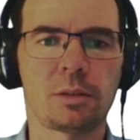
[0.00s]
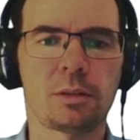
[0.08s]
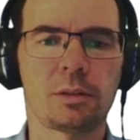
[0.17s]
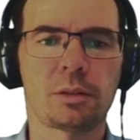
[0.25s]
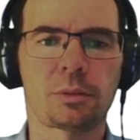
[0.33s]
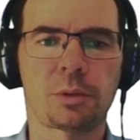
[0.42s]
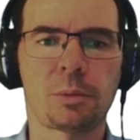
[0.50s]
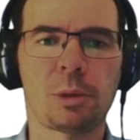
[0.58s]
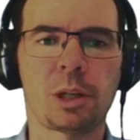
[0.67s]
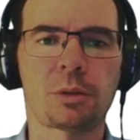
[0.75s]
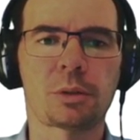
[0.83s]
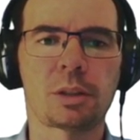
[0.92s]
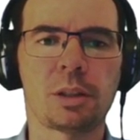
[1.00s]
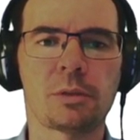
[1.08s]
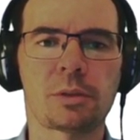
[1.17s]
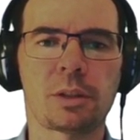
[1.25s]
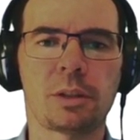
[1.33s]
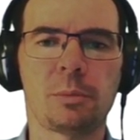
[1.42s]
remind
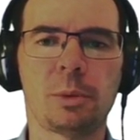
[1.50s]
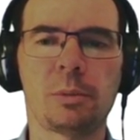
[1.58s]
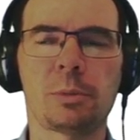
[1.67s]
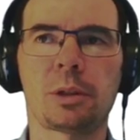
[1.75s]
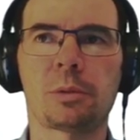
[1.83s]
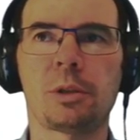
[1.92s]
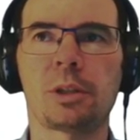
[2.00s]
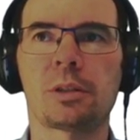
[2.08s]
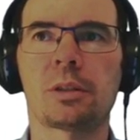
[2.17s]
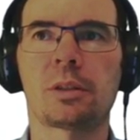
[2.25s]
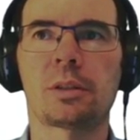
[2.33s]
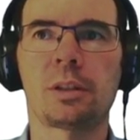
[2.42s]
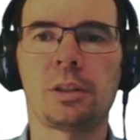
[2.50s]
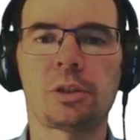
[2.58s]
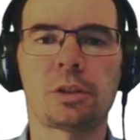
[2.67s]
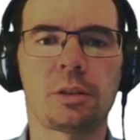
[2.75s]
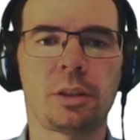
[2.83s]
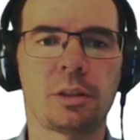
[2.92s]
ourselves that the Bellman equation is
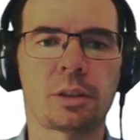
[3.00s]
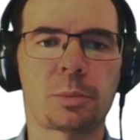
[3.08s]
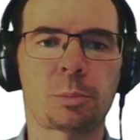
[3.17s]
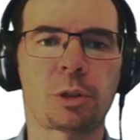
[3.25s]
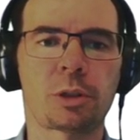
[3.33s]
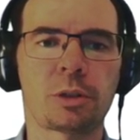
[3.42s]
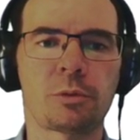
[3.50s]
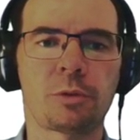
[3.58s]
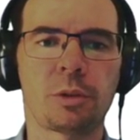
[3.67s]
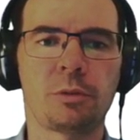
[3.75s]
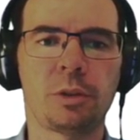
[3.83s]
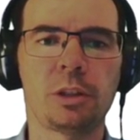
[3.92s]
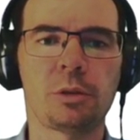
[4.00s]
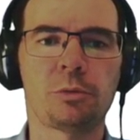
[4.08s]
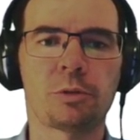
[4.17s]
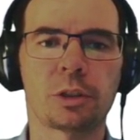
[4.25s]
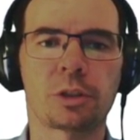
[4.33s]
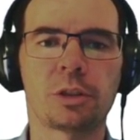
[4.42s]
essentially an expression for the value
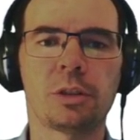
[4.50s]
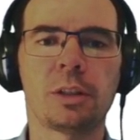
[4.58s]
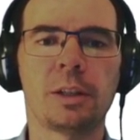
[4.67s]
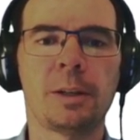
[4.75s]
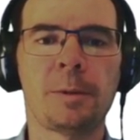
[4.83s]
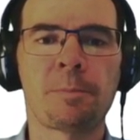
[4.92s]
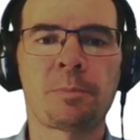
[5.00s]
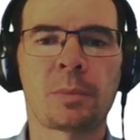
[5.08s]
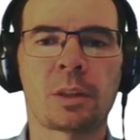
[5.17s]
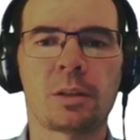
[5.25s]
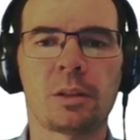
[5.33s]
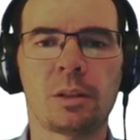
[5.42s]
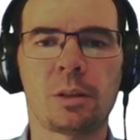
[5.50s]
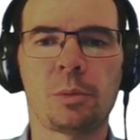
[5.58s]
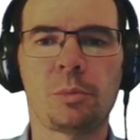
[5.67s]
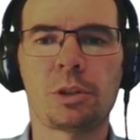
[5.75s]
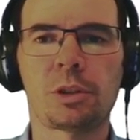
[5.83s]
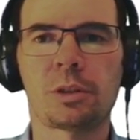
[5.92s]
function,
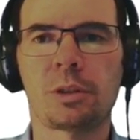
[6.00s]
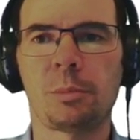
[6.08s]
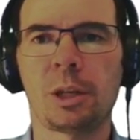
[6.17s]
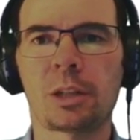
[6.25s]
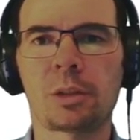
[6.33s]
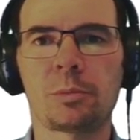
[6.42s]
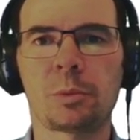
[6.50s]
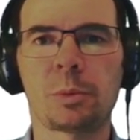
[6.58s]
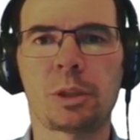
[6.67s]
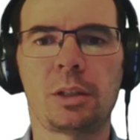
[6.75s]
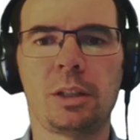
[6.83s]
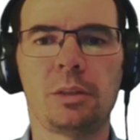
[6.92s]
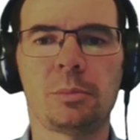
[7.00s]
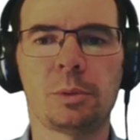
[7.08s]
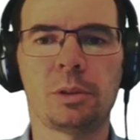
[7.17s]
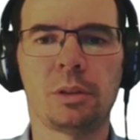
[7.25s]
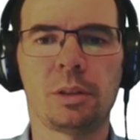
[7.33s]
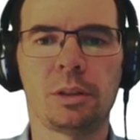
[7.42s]
which is the maximum
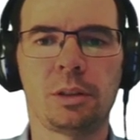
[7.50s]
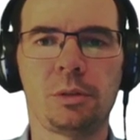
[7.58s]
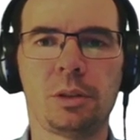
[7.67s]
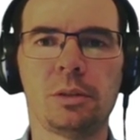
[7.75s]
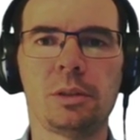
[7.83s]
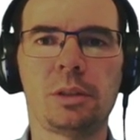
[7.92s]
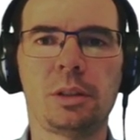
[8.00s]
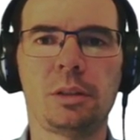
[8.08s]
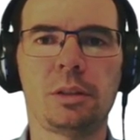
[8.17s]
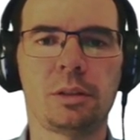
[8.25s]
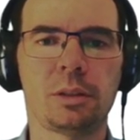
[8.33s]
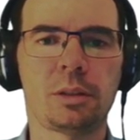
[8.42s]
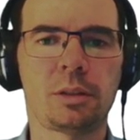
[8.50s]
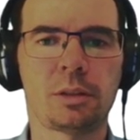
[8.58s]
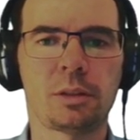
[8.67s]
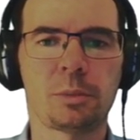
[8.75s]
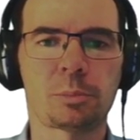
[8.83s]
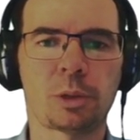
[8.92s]
attainable utility in this
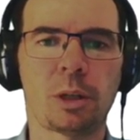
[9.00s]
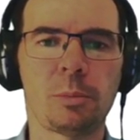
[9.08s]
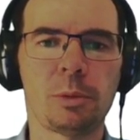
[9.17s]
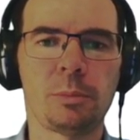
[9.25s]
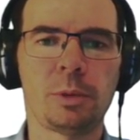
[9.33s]
problem,